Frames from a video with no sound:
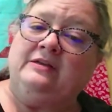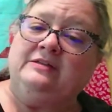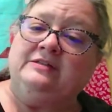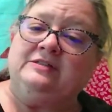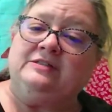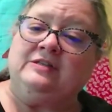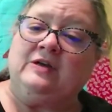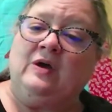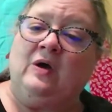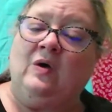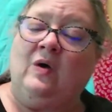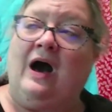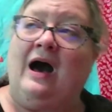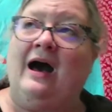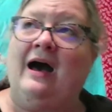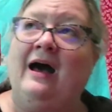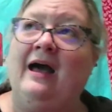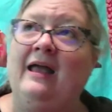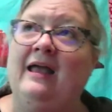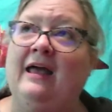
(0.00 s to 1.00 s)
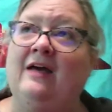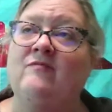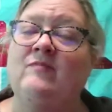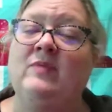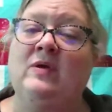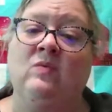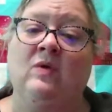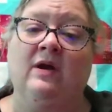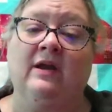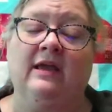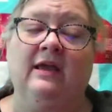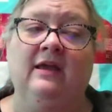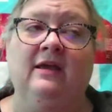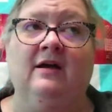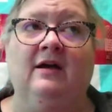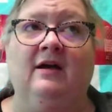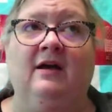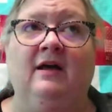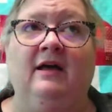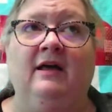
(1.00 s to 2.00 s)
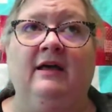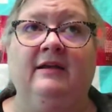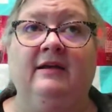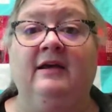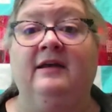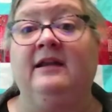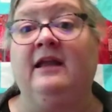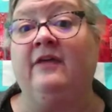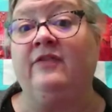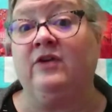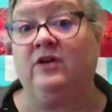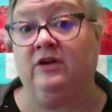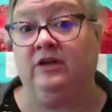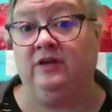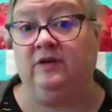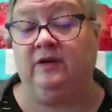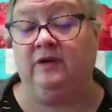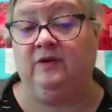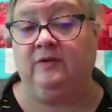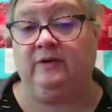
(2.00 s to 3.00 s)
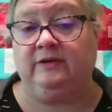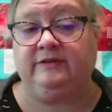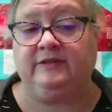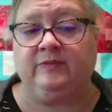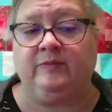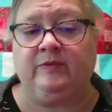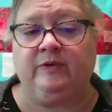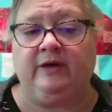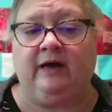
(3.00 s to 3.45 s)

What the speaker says: So I have been working on another cutie quilt to put